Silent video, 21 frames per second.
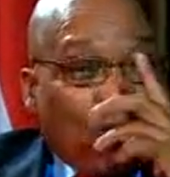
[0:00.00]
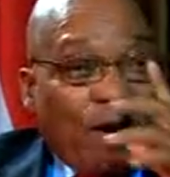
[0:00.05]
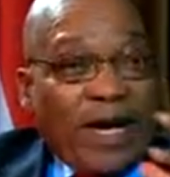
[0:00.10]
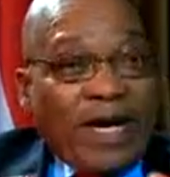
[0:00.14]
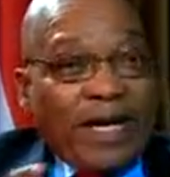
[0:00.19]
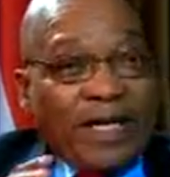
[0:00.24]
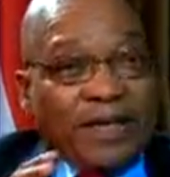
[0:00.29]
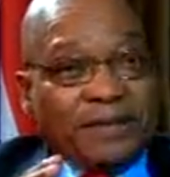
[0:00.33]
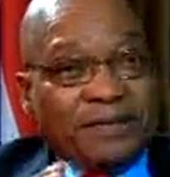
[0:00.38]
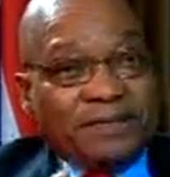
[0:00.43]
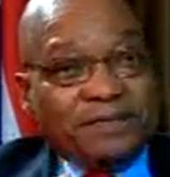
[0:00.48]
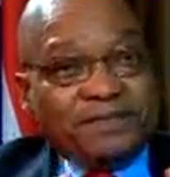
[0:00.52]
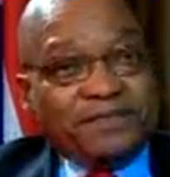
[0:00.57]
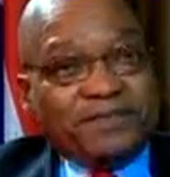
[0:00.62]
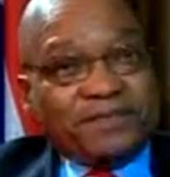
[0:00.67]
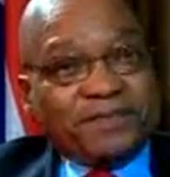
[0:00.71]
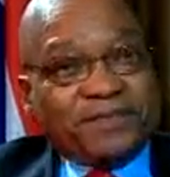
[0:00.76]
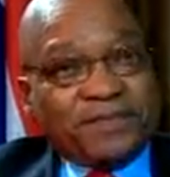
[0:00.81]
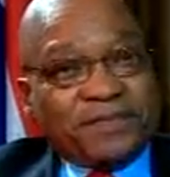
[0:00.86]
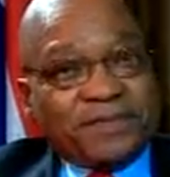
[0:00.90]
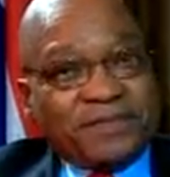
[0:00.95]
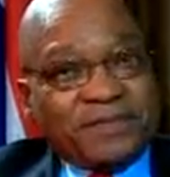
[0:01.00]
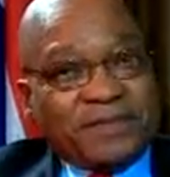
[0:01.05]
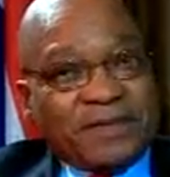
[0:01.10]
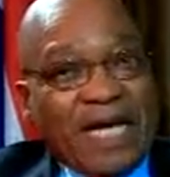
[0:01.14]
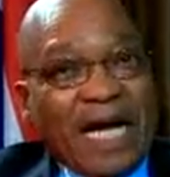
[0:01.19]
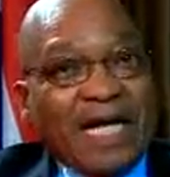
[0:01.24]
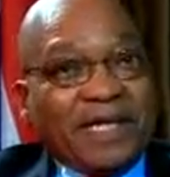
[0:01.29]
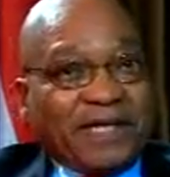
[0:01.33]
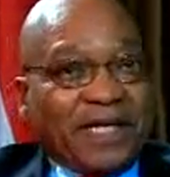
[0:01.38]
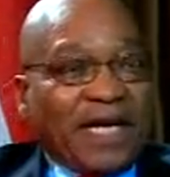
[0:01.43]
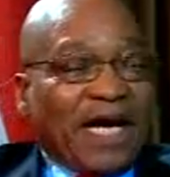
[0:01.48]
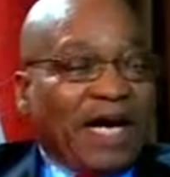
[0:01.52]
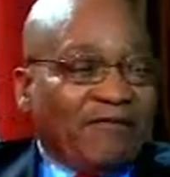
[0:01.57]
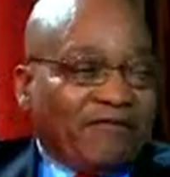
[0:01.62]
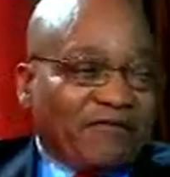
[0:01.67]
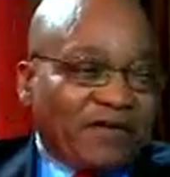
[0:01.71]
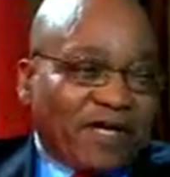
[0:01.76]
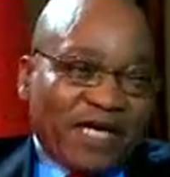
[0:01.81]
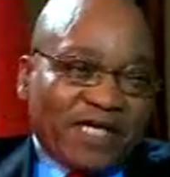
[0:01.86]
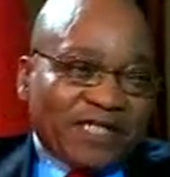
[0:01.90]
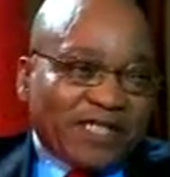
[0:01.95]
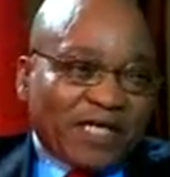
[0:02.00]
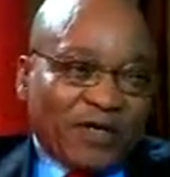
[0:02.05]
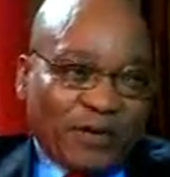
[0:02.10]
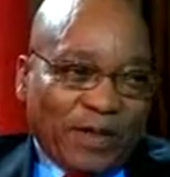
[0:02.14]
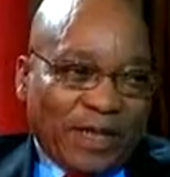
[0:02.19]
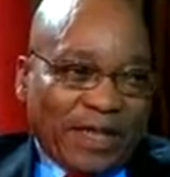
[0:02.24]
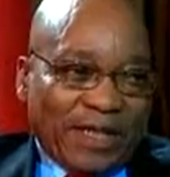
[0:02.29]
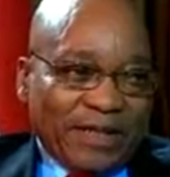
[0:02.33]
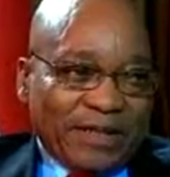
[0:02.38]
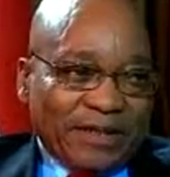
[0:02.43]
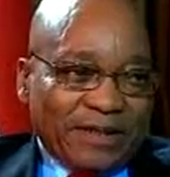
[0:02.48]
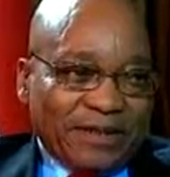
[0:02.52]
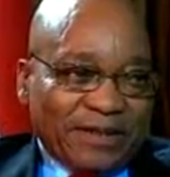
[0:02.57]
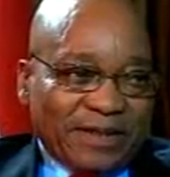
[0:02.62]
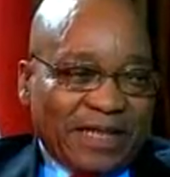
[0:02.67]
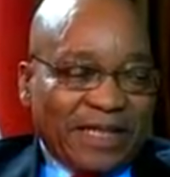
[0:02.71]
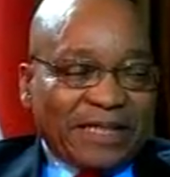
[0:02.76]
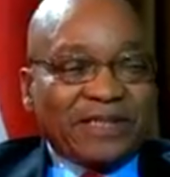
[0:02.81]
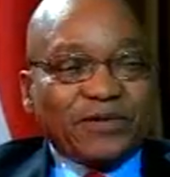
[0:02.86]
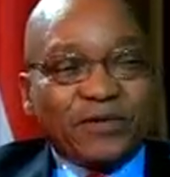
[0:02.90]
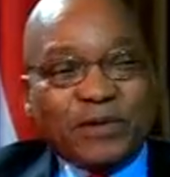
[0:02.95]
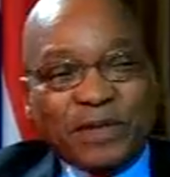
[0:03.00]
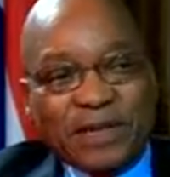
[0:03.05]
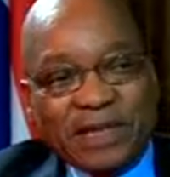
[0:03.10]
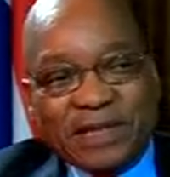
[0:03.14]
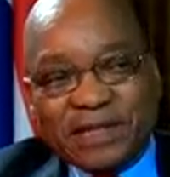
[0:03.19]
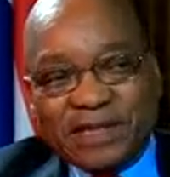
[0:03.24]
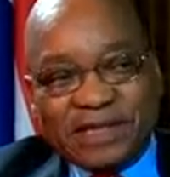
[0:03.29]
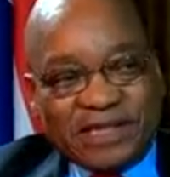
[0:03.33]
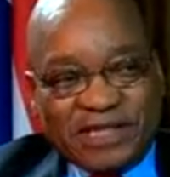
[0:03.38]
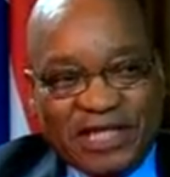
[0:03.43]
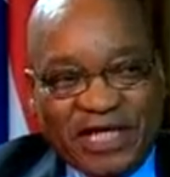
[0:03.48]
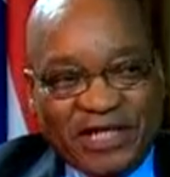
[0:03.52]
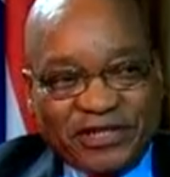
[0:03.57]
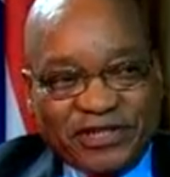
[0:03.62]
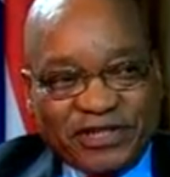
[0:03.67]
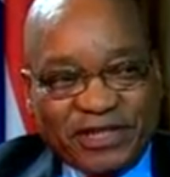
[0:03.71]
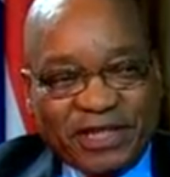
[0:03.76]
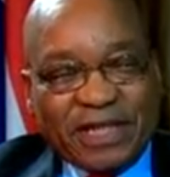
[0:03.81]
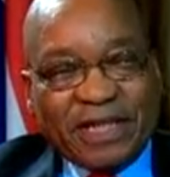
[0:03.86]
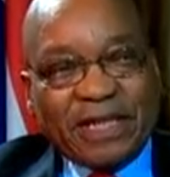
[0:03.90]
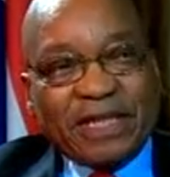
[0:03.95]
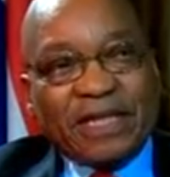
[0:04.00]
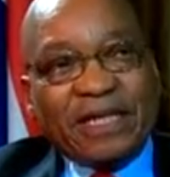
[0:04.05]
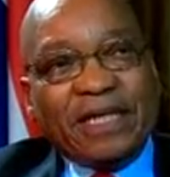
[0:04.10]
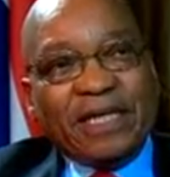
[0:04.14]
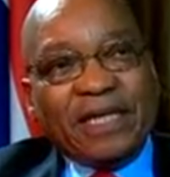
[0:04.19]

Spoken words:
Well, I think Africa is aware that the world is changing.